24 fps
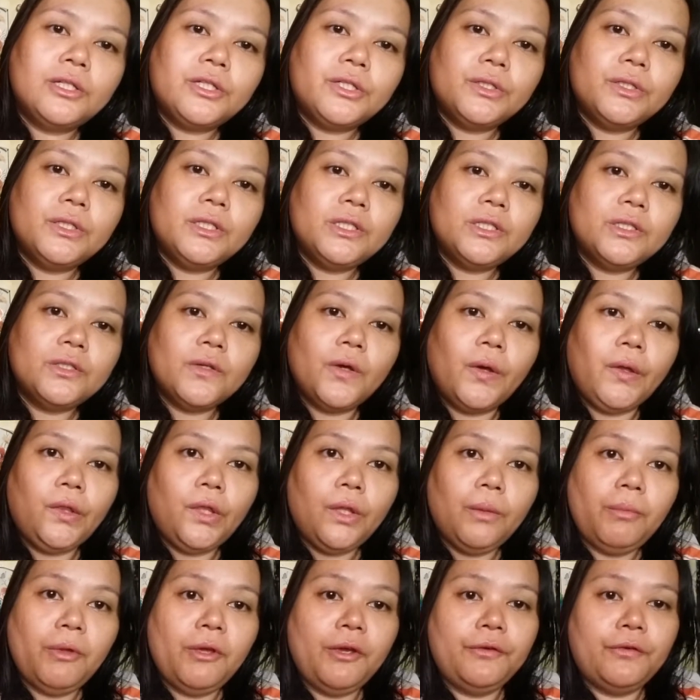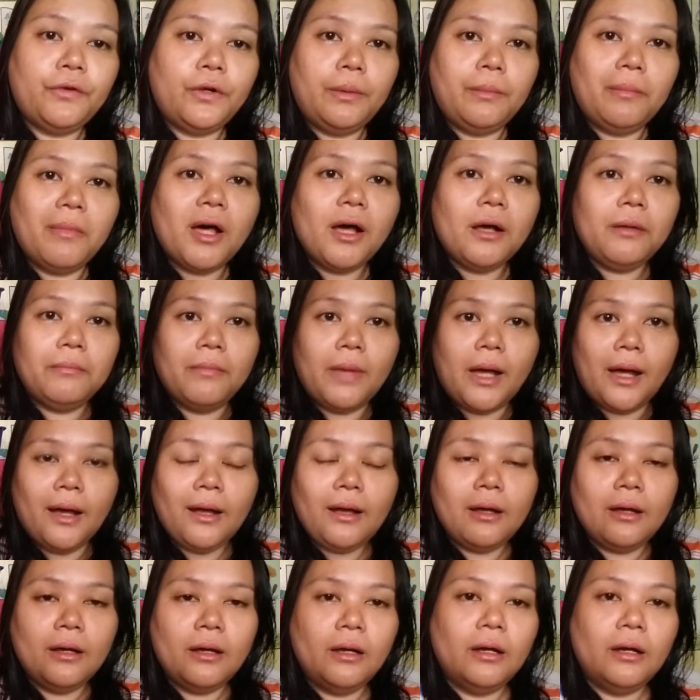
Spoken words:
So this is going to be for Mac Mac.